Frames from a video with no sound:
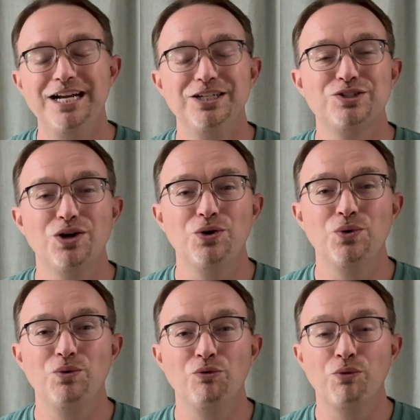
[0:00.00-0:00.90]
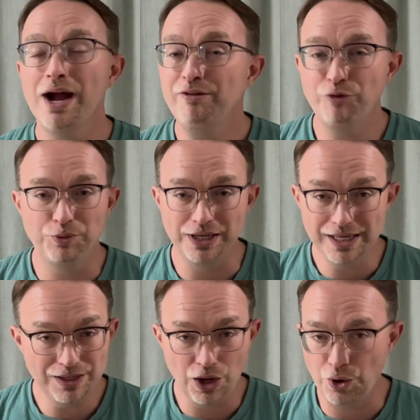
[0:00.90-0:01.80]
So right from the
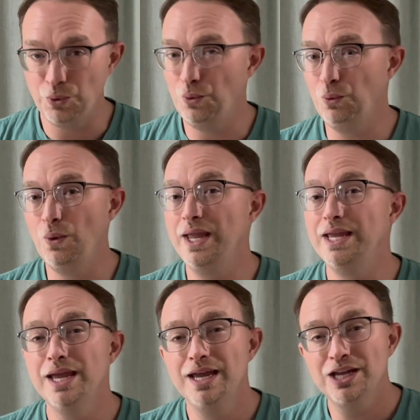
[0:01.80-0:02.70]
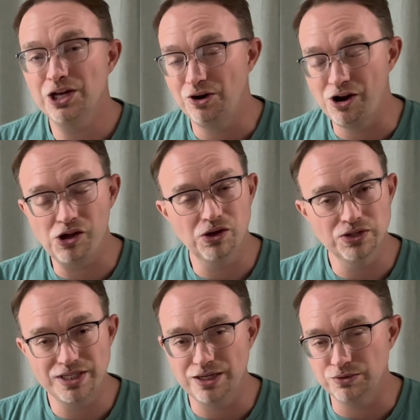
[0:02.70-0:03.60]
get-go, we cut our
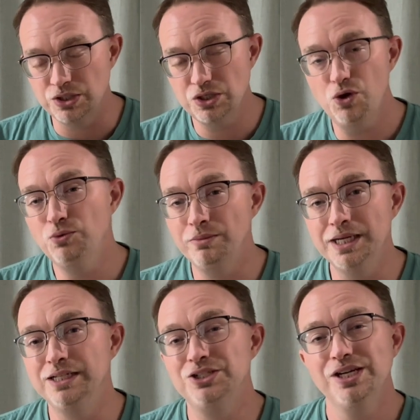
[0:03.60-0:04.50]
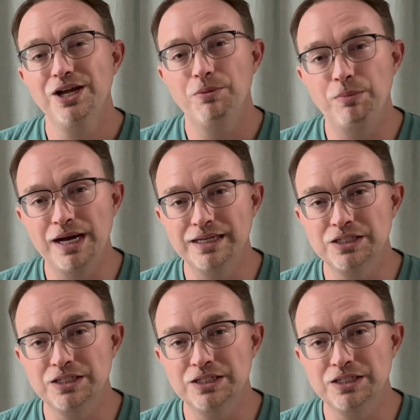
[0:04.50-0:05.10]
costs down so much by